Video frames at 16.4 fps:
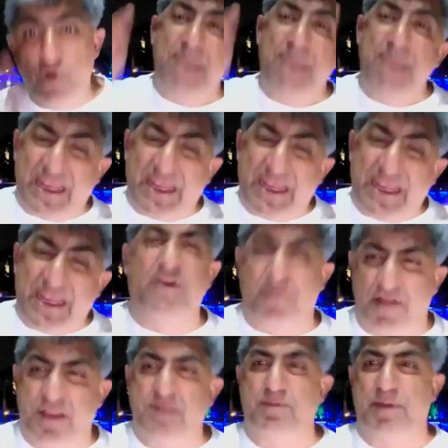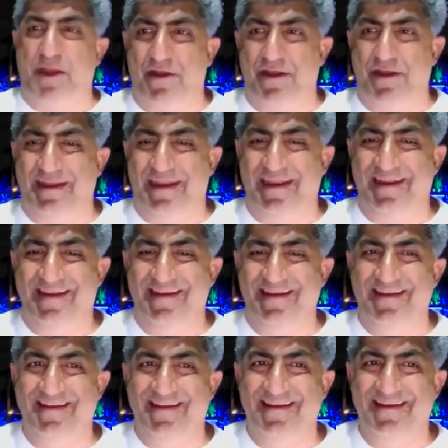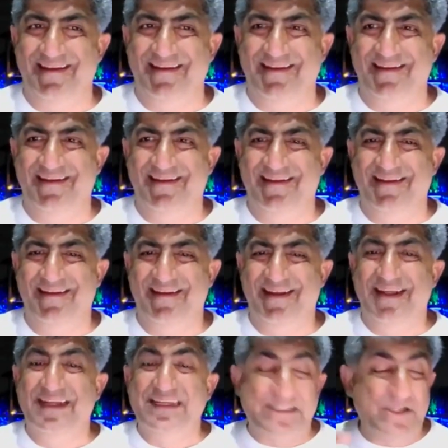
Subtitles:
make you the first priority? Mm.